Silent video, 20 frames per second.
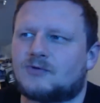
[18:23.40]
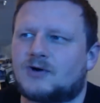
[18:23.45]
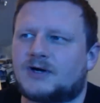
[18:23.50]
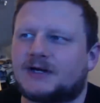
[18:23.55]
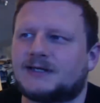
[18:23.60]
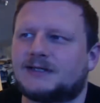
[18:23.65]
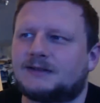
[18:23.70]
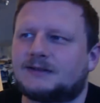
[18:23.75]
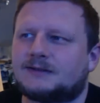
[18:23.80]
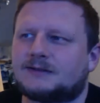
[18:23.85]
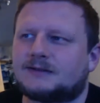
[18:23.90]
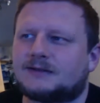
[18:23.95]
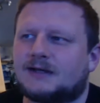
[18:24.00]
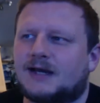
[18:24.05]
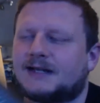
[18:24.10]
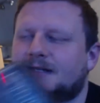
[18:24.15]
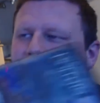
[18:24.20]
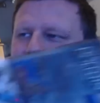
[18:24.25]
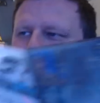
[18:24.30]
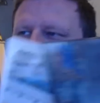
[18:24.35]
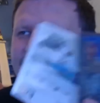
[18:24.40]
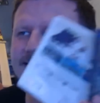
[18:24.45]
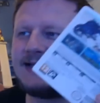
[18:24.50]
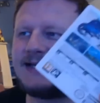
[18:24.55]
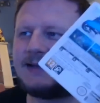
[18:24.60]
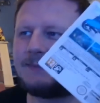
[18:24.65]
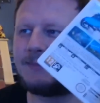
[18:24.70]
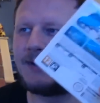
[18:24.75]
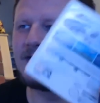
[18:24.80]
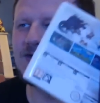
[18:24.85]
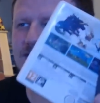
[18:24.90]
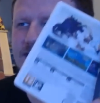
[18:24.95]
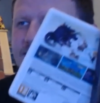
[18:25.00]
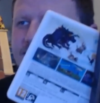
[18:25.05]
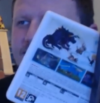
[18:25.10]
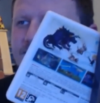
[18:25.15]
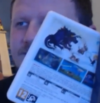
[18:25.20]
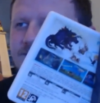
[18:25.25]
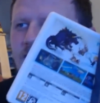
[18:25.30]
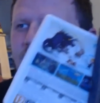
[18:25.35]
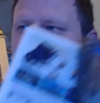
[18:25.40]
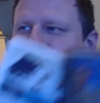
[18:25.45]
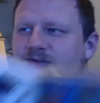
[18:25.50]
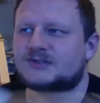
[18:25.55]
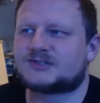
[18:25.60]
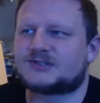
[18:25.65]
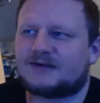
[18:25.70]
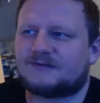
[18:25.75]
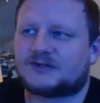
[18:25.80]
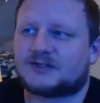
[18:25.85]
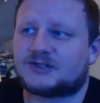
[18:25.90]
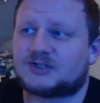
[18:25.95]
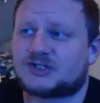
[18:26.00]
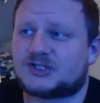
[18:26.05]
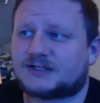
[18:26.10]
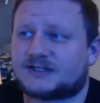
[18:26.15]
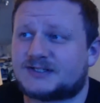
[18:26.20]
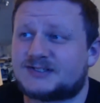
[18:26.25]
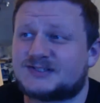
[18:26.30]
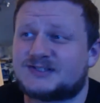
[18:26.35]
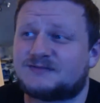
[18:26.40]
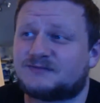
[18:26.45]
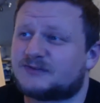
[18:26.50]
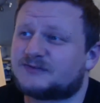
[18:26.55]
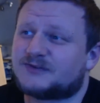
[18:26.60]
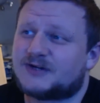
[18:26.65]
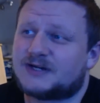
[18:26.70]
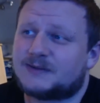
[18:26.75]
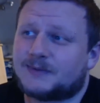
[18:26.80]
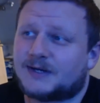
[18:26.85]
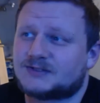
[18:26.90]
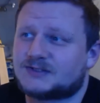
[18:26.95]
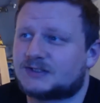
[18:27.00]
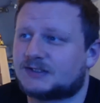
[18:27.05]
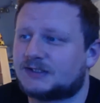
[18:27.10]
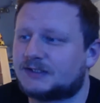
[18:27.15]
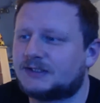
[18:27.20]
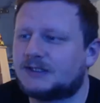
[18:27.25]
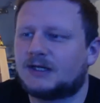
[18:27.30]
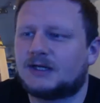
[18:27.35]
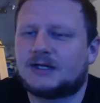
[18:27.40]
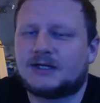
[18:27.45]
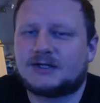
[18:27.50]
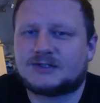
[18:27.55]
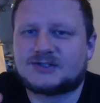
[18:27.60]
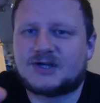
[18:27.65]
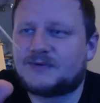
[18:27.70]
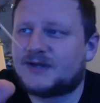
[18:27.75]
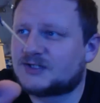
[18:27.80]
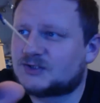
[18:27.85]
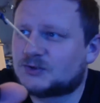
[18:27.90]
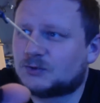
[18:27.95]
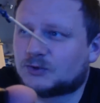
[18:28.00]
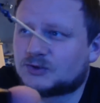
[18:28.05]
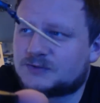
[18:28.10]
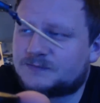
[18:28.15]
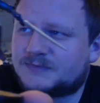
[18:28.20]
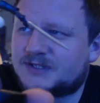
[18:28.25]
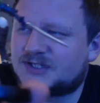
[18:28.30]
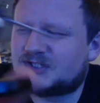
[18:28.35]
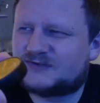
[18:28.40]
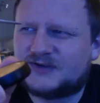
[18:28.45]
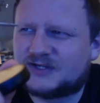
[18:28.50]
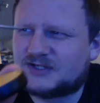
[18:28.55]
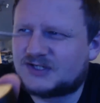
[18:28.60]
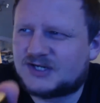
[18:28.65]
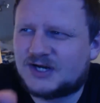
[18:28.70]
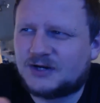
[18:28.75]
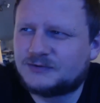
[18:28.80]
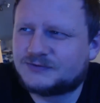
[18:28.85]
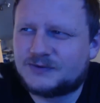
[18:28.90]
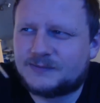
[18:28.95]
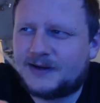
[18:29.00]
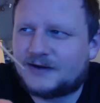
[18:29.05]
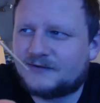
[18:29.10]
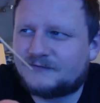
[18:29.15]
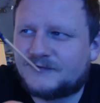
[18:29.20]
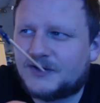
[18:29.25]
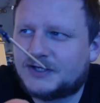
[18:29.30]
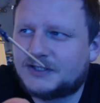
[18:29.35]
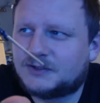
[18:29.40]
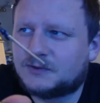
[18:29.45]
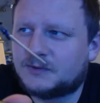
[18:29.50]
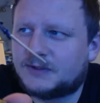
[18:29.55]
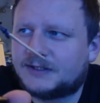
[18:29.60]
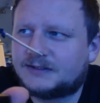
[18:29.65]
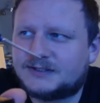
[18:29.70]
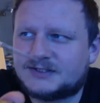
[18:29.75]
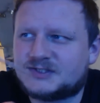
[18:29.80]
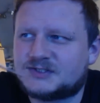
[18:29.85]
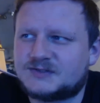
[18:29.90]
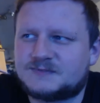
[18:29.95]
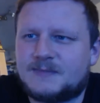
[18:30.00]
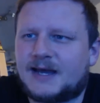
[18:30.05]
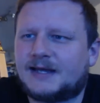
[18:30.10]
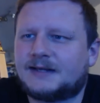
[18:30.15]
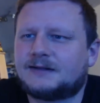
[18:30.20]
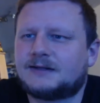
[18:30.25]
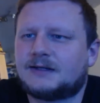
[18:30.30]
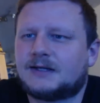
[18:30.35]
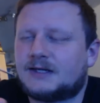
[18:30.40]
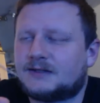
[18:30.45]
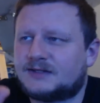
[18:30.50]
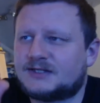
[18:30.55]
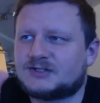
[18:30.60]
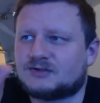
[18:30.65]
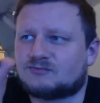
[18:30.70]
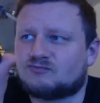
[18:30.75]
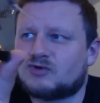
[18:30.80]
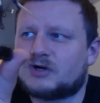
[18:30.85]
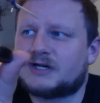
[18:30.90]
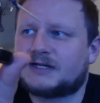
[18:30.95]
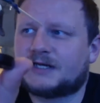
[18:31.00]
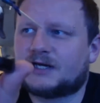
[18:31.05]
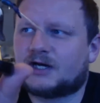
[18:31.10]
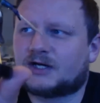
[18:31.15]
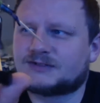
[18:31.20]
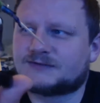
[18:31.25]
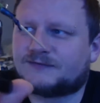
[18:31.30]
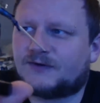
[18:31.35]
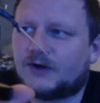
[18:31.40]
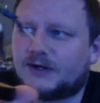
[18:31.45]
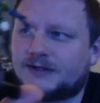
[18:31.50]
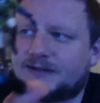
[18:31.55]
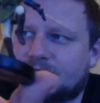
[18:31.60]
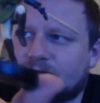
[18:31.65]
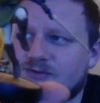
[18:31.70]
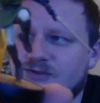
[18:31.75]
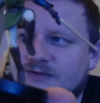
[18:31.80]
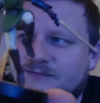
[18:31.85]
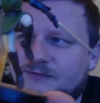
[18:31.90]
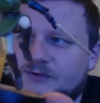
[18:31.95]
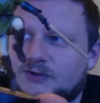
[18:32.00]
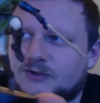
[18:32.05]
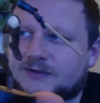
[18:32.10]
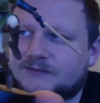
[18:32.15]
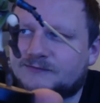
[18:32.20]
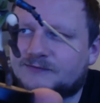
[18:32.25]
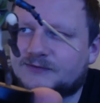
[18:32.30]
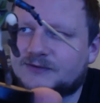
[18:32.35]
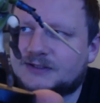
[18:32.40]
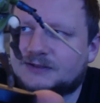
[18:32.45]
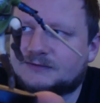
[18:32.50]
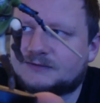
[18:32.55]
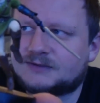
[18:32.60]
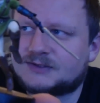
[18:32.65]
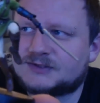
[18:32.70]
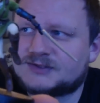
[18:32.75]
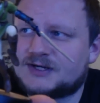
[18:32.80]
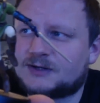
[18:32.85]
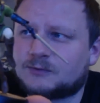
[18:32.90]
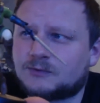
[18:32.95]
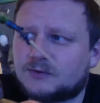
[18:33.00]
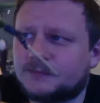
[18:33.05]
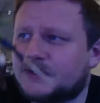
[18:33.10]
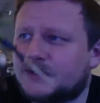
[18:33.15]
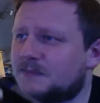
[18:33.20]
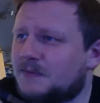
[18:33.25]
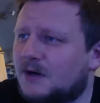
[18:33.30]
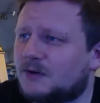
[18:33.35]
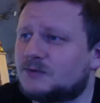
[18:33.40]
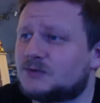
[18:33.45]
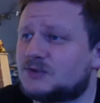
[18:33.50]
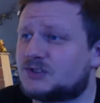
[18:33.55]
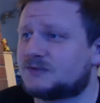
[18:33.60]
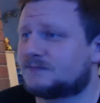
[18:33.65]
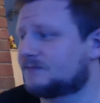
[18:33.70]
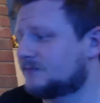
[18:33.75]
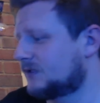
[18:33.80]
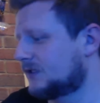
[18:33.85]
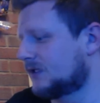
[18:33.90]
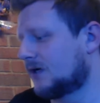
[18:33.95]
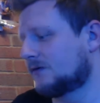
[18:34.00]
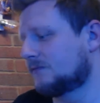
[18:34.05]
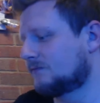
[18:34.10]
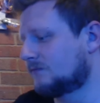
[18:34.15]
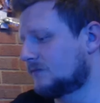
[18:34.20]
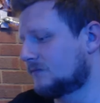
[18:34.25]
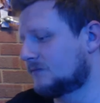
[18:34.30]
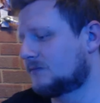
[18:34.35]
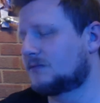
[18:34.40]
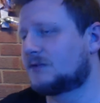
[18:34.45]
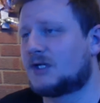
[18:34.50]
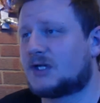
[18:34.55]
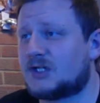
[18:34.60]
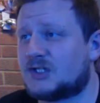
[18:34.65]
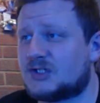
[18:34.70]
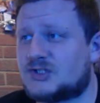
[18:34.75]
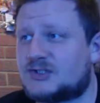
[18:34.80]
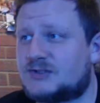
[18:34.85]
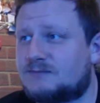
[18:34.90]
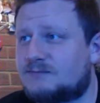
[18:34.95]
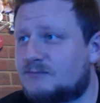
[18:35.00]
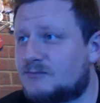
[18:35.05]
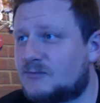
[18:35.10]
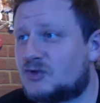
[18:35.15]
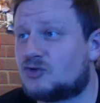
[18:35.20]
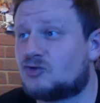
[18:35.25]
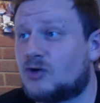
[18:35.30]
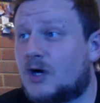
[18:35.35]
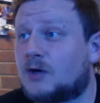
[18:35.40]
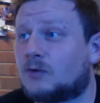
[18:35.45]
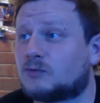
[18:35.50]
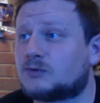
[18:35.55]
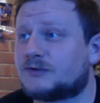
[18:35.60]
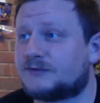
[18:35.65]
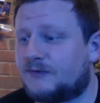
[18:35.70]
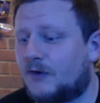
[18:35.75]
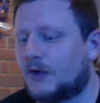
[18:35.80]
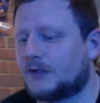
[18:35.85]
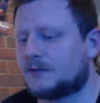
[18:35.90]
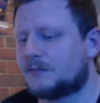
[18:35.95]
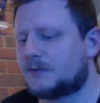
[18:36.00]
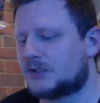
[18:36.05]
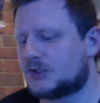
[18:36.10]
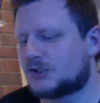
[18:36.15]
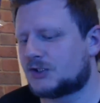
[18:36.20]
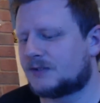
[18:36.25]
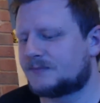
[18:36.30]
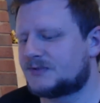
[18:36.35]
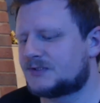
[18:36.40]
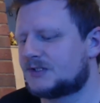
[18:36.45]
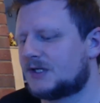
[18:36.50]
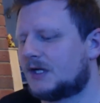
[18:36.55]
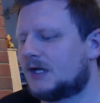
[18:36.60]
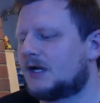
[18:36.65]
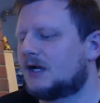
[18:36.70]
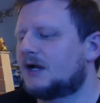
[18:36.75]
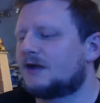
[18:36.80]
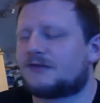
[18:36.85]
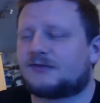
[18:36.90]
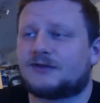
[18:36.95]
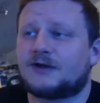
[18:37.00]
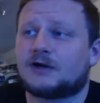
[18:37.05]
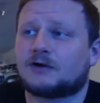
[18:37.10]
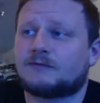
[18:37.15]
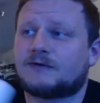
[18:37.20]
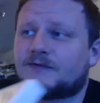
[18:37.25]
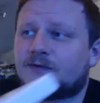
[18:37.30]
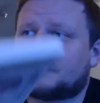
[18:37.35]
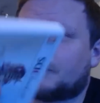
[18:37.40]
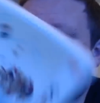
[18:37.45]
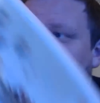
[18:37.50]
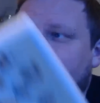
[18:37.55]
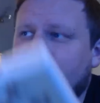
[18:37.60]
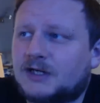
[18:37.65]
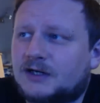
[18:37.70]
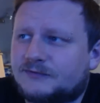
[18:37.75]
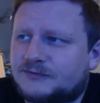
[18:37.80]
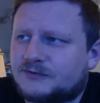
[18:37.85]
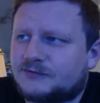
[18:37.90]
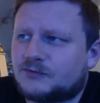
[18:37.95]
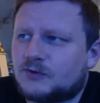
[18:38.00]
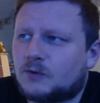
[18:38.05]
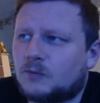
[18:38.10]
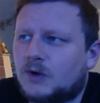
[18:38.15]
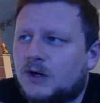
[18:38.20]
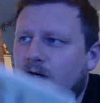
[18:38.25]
three and then he did it basically the five and seven and chucked this in for free basically. So that's awesome. This figure goes for about thirty quid. This is mad. These are really hard to find now. So if you're looking for the, the Zelda amiibos, you you know you're going to struggle to find them in the shops. Theatrhythm, I've been after for a